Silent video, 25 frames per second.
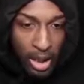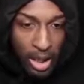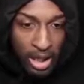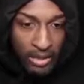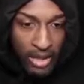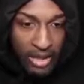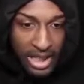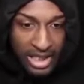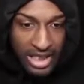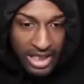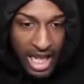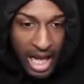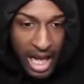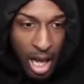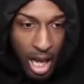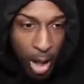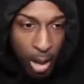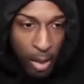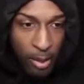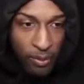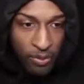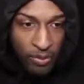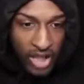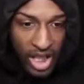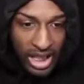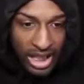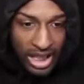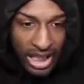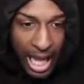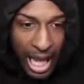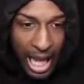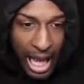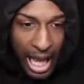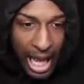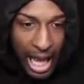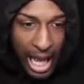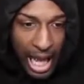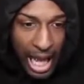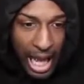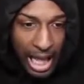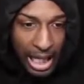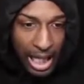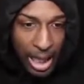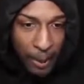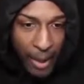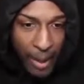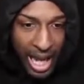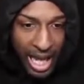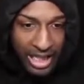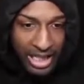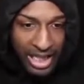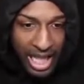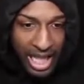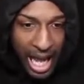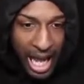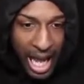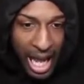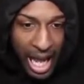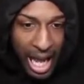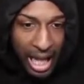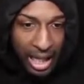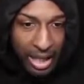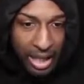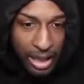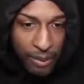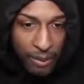Let's go! La da